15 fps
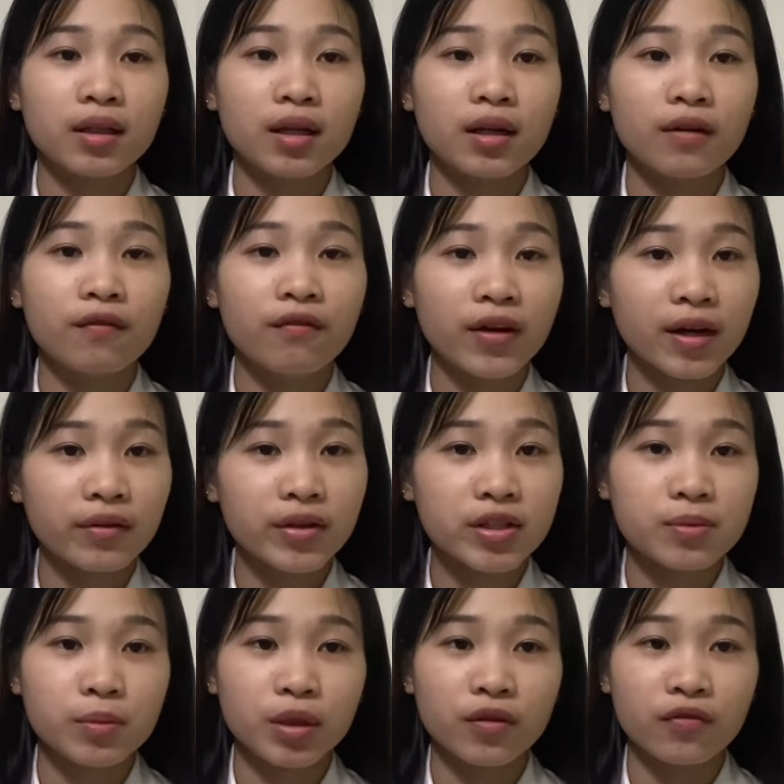a various
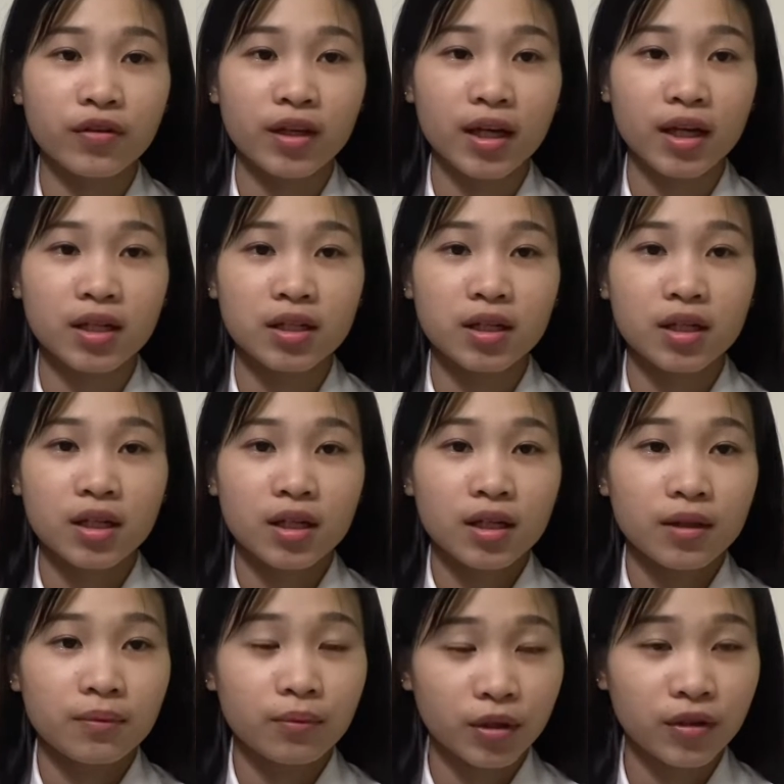
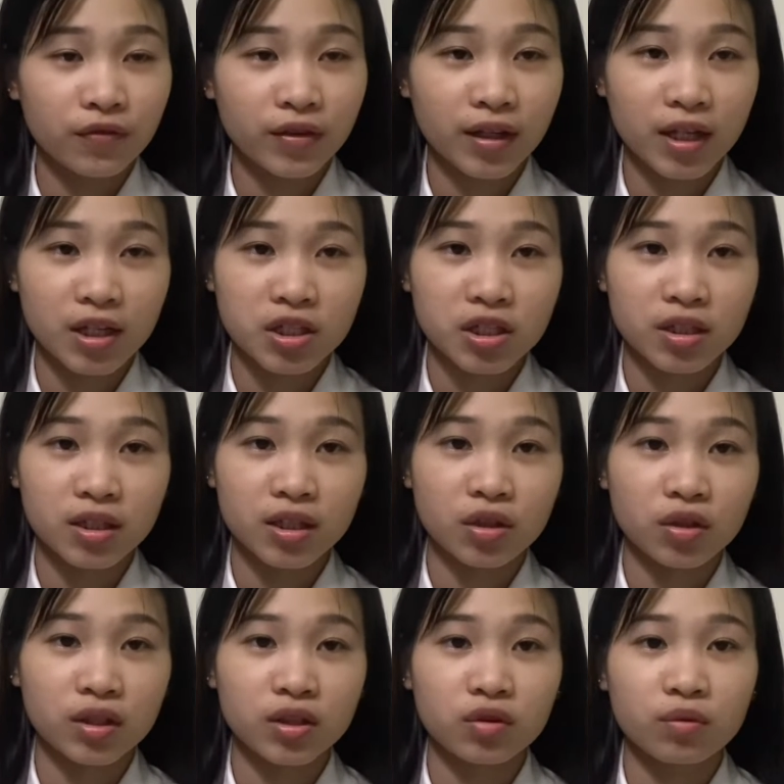modification in
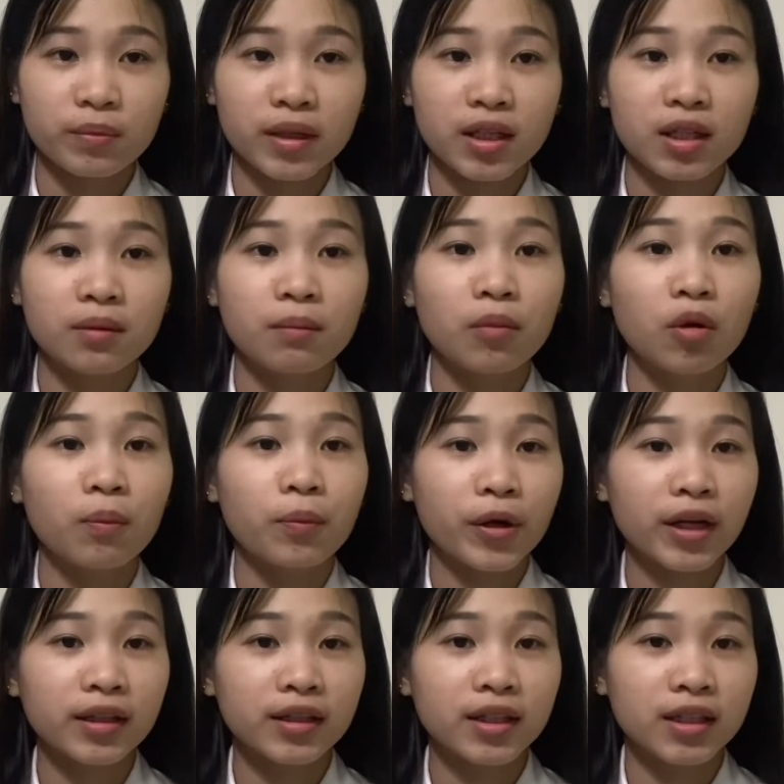order to make it more
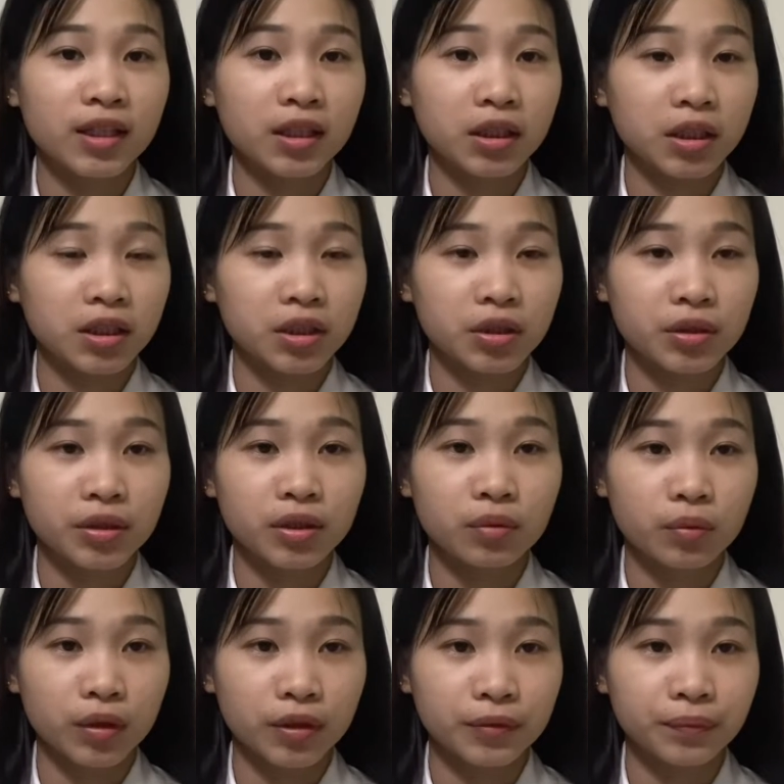practical in the real
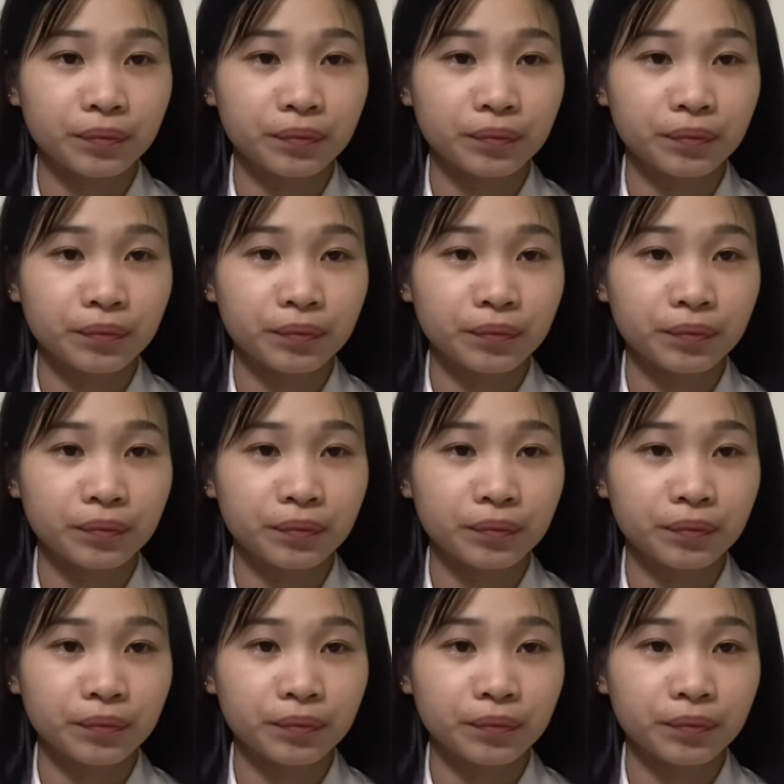world.